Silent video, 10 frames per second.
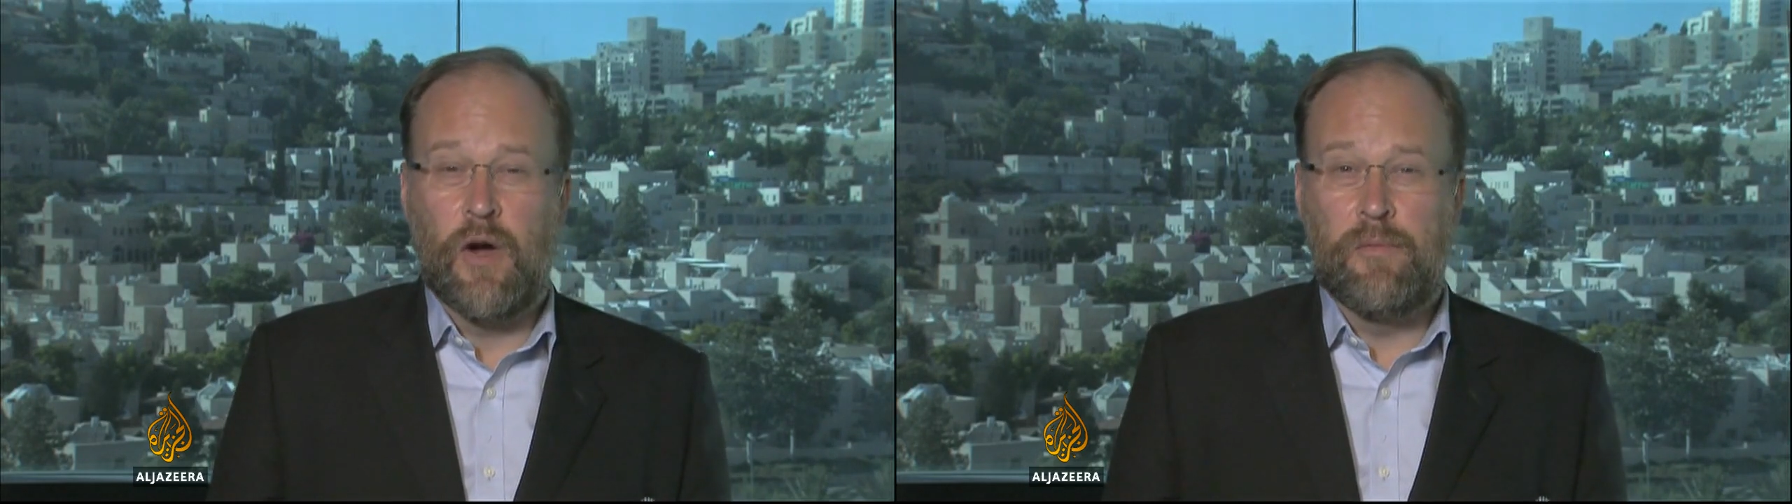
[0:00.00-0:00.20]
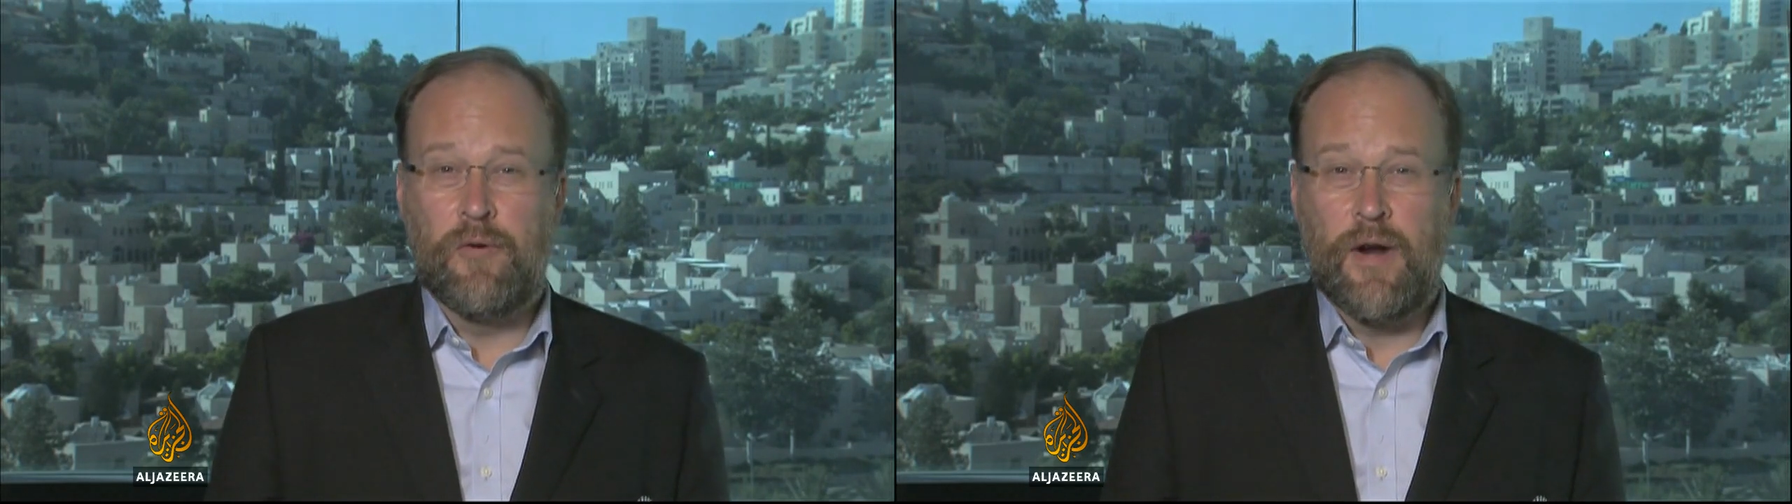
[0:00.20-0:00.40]

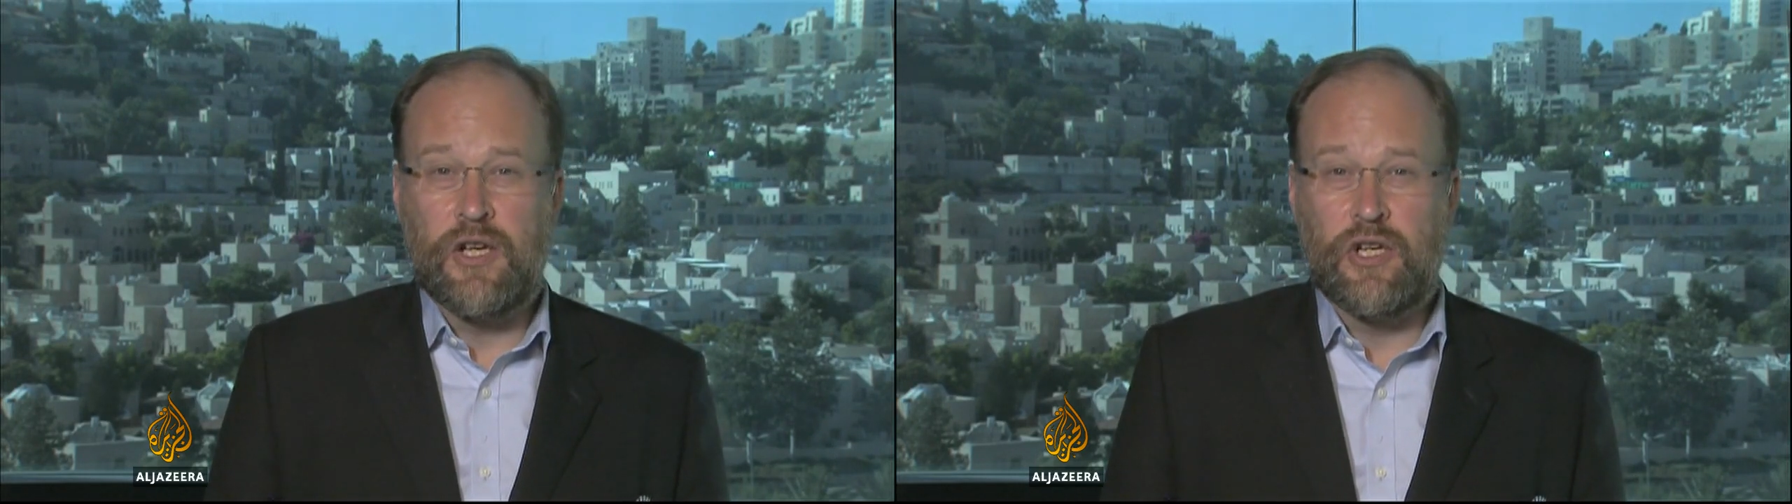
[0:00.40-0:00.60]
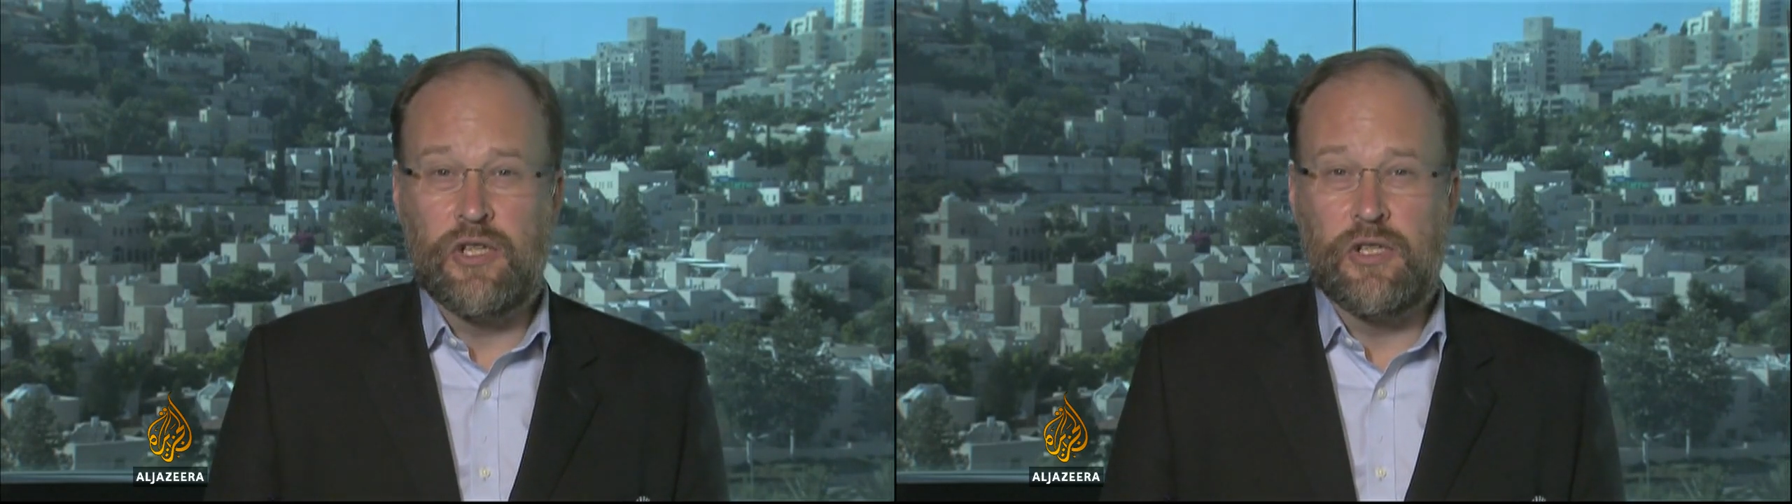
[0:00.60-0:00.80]

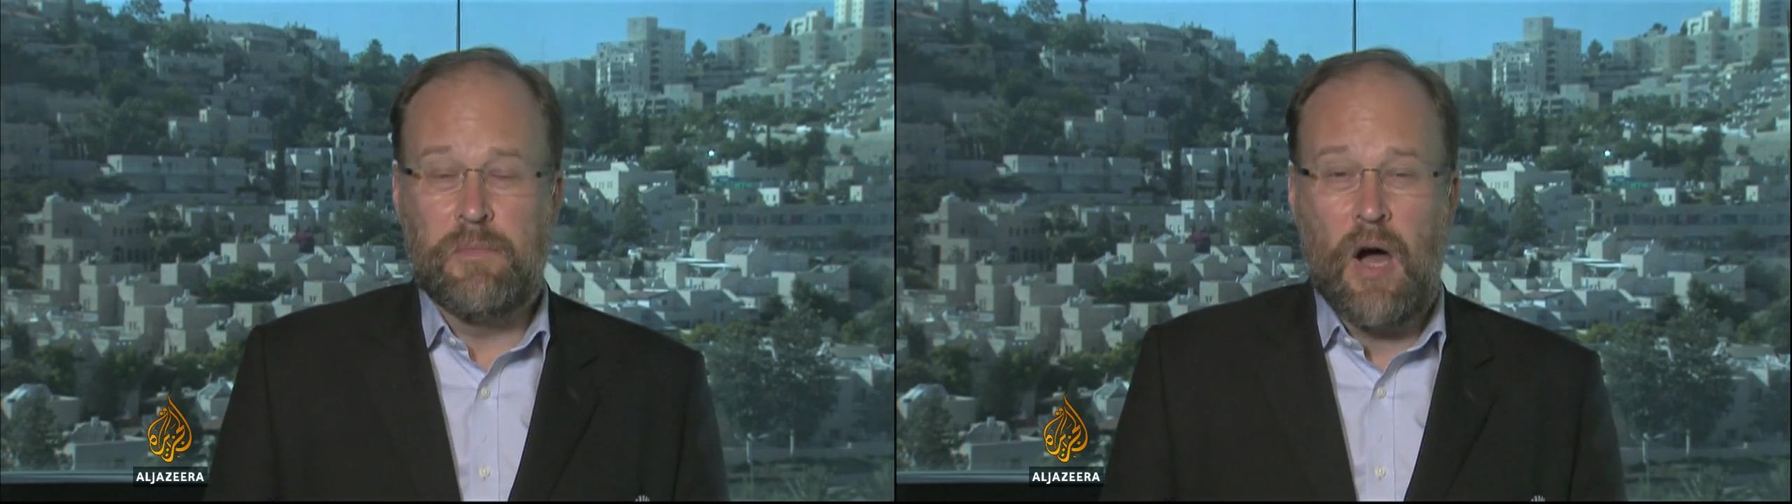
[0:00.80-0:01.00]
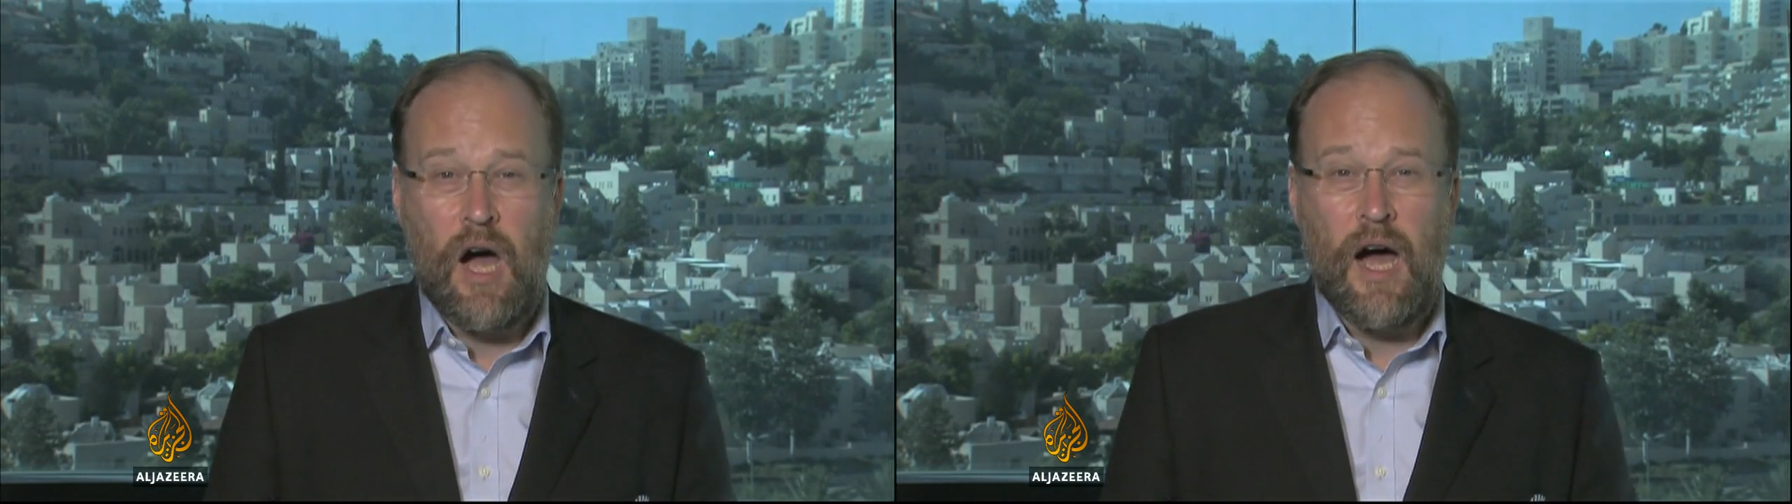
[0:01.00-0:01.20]
operations
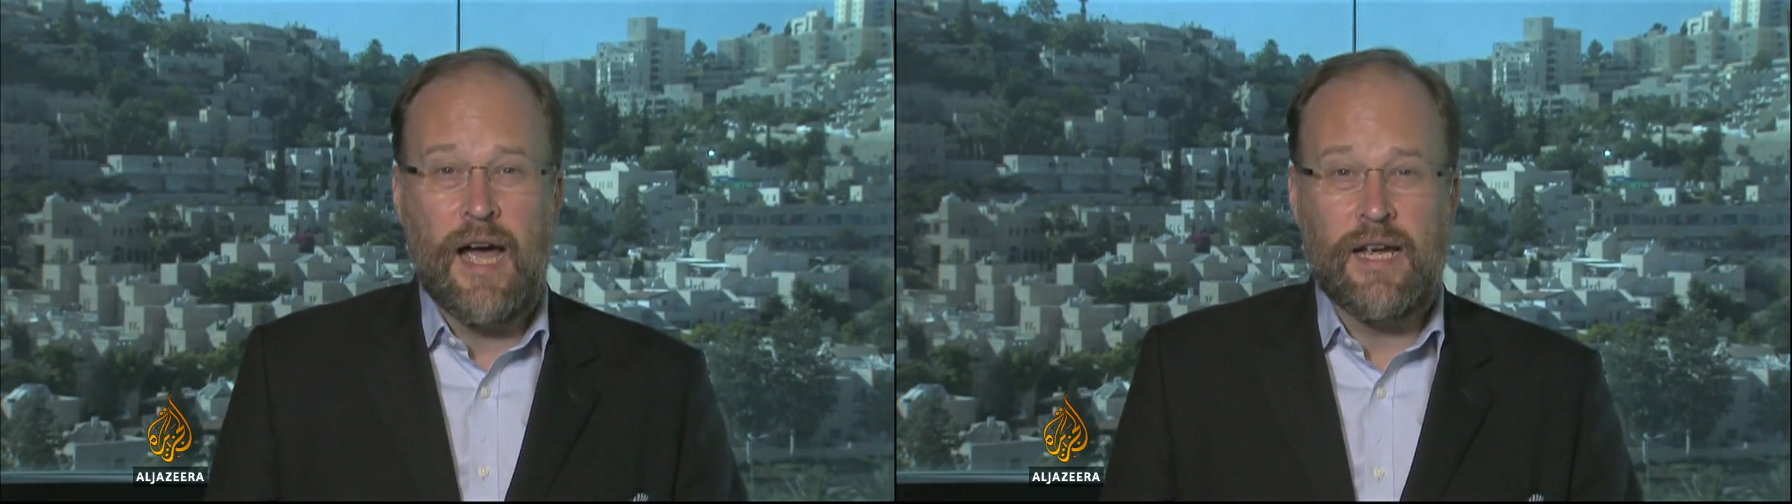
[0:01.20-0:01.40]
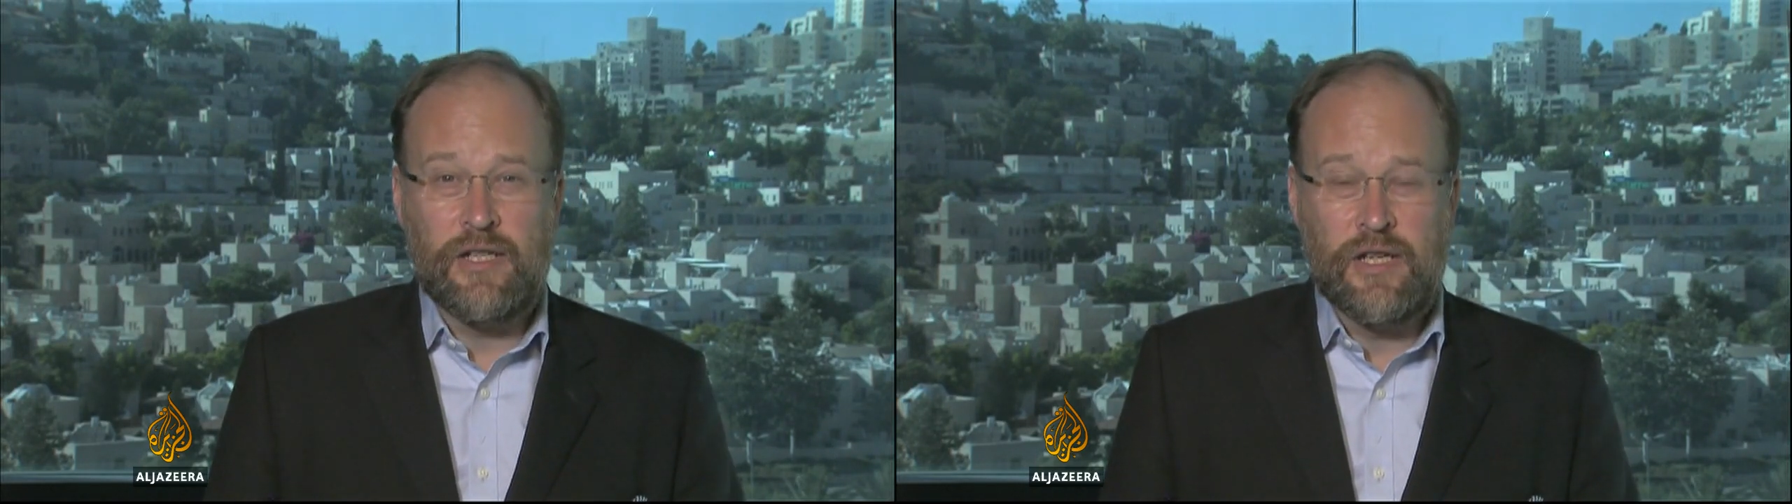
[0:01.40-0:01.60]

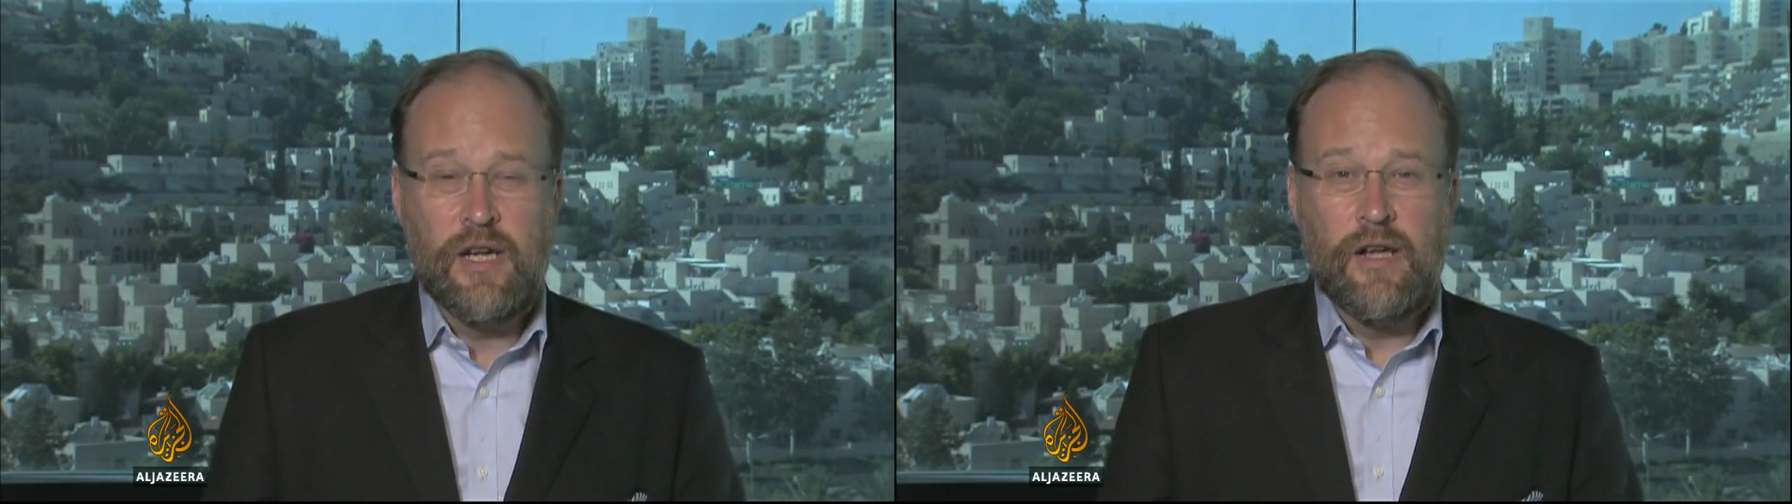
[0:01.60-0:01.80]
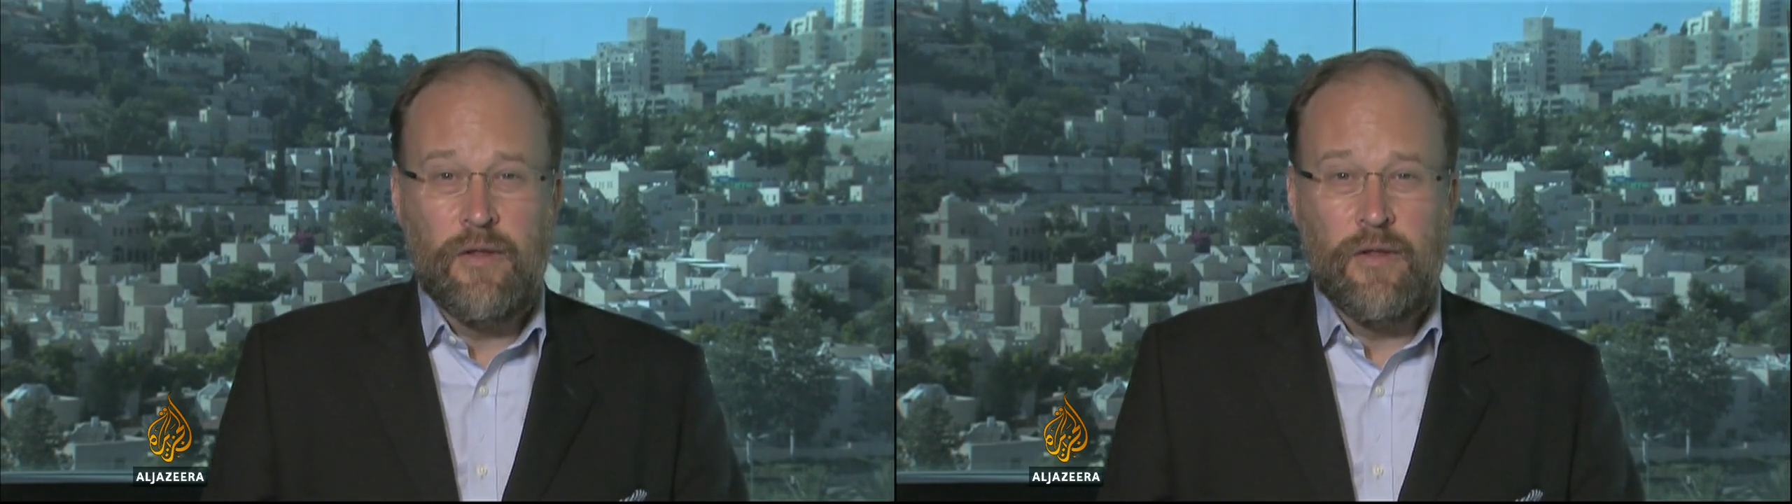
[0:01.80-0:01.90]
behind